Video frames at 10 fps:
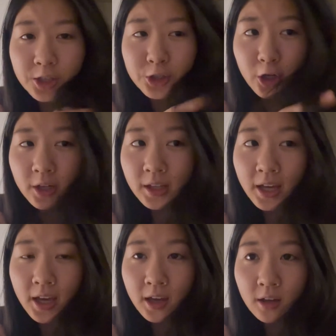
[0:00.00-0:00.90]
is
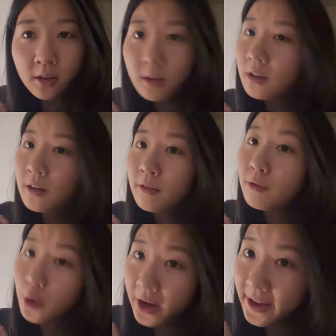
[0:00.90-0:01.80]
currently
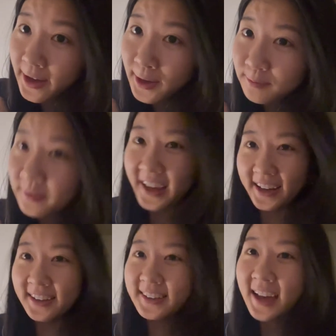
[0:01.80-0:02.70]
4 a.m.
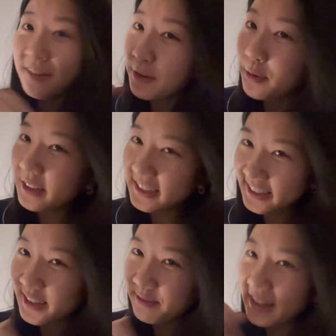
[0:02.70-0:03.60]
and everyone is
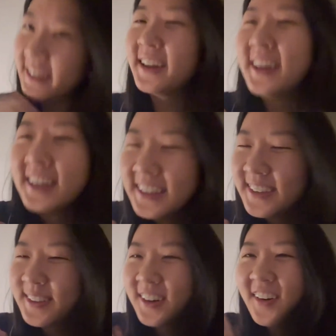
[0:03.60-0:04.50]
sleeping.
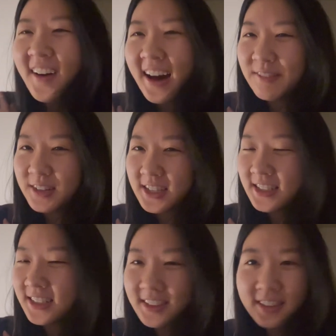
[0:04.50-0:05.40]
So I'm
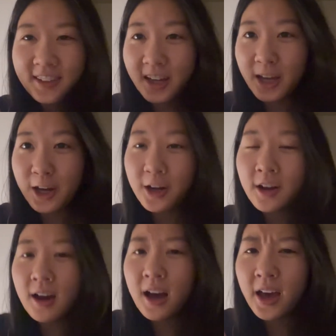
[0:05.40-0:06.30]
just
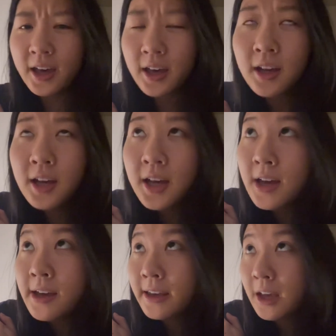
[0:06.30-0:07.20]
here. I
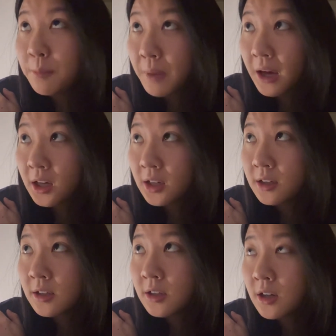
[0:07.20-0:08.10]
came back
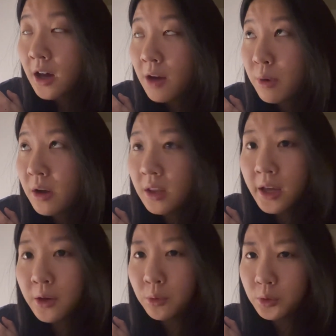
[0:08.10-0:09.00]

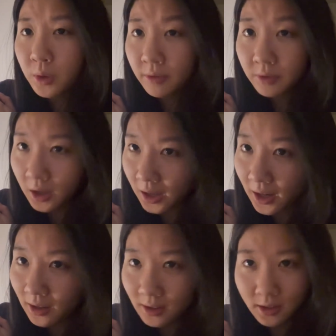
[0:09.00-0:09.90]

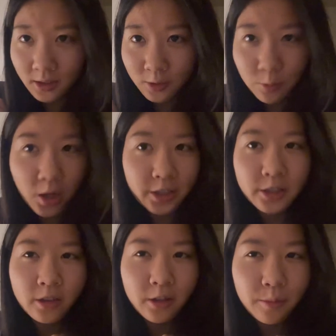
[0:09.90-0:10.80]
12:30 and then watched
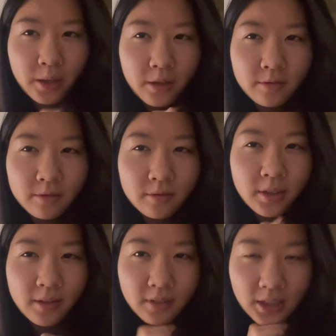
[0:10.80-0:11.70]
a little bit of
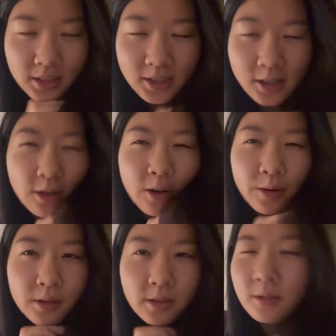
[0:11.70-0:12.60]
Netflix, you know how
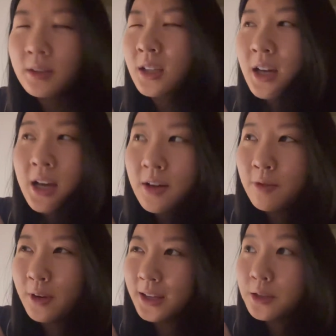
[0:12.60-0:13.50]
it goes,
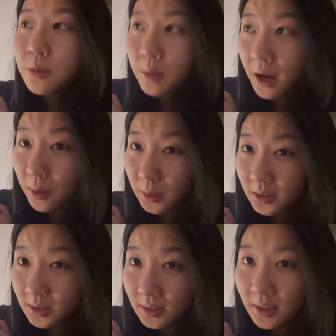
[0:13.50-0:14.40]
for like 2
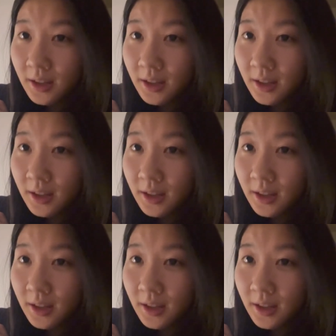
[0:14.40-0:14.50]
hours,